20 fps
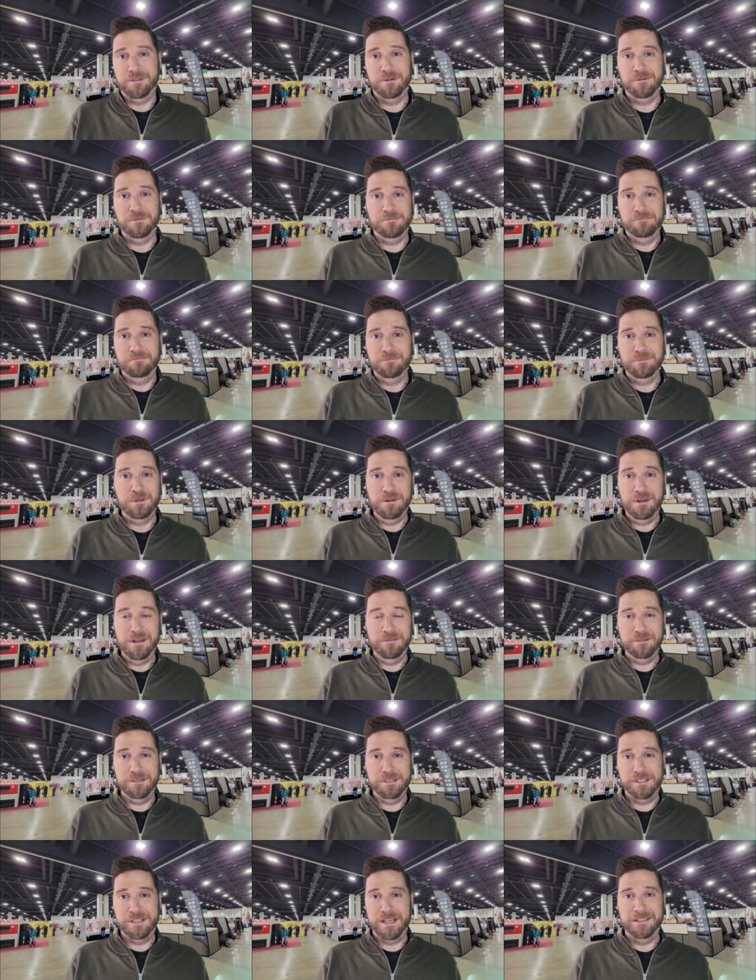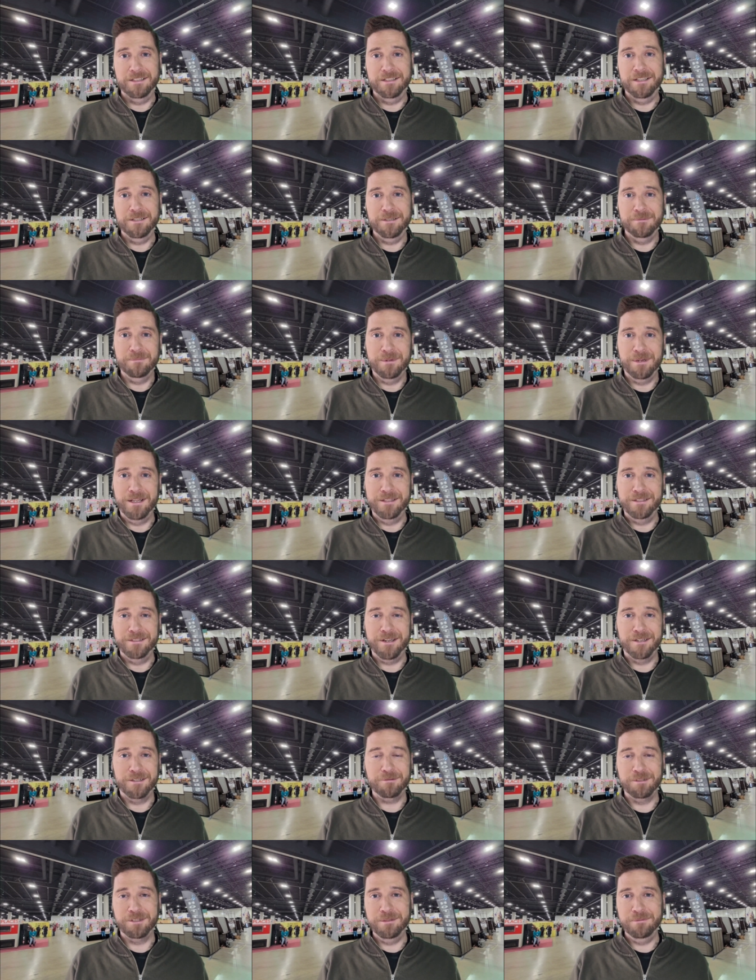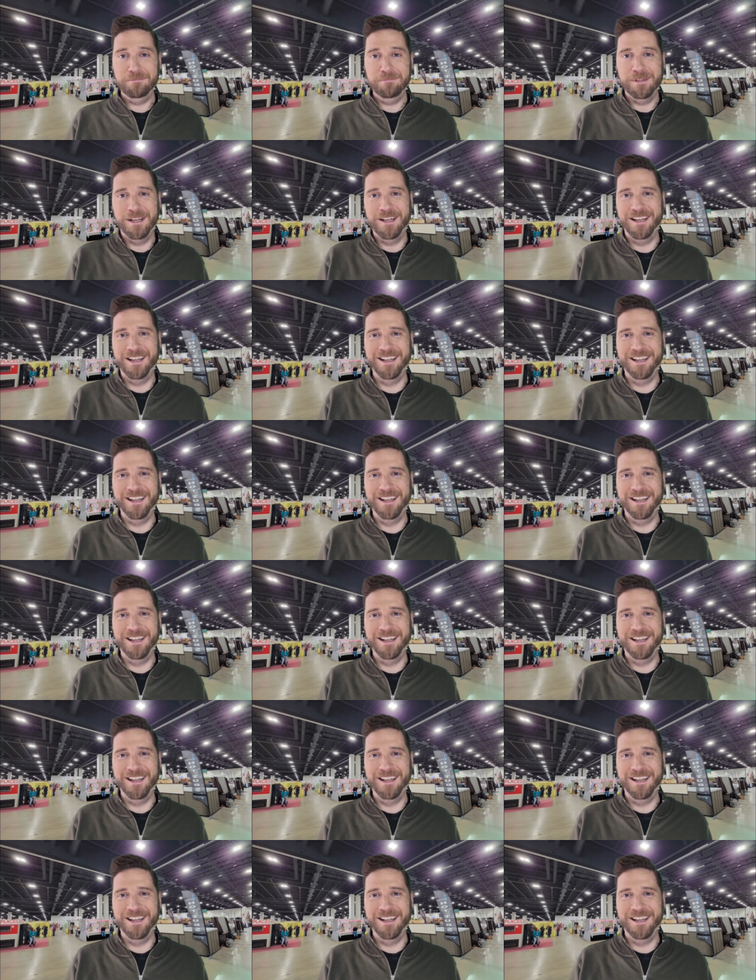You don't have to stand there and talk with them.